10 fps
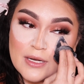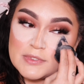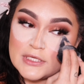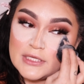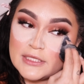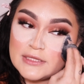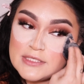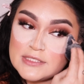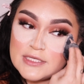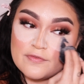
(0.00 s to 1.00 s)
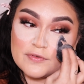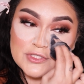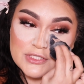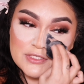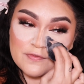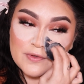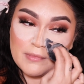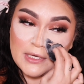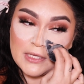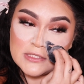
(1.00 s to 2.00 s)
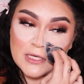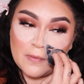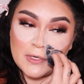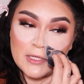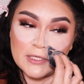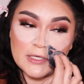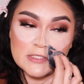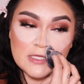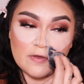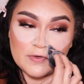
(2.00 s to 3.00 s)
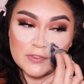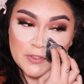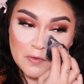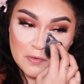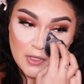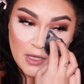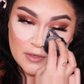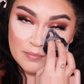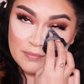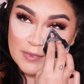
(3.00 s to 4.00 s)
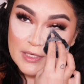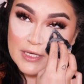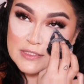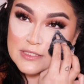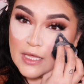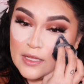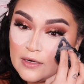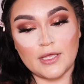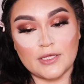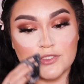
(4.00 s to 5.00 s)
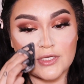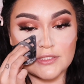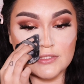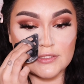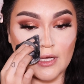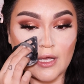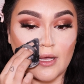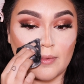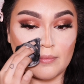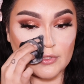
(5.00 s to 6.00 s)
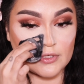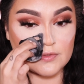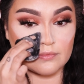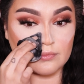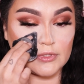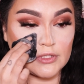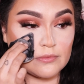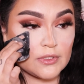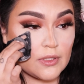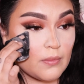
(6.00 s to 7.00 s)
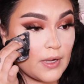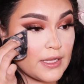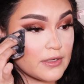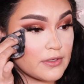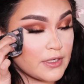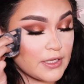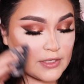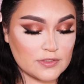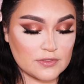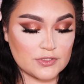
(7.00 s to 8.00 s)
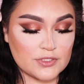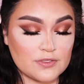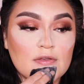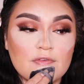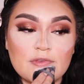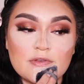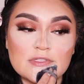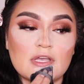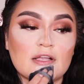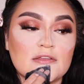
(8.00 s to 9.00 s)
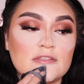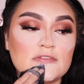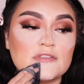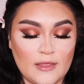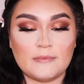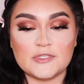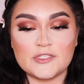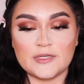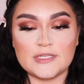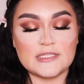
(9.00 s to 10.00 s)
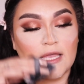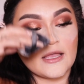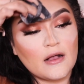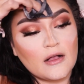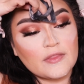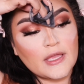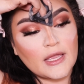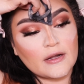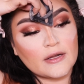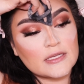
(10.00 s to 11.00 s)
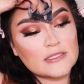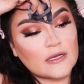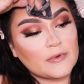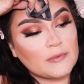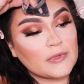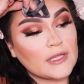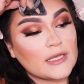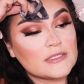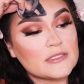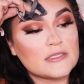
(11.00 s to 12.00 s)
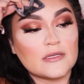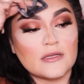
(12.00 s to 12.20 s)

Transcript: just gonna let this sit for just a few minutes. I don't want to let it sit for too long because then it just looks really white under here. So just a few seconds. I'm just going to set all the areas that we placed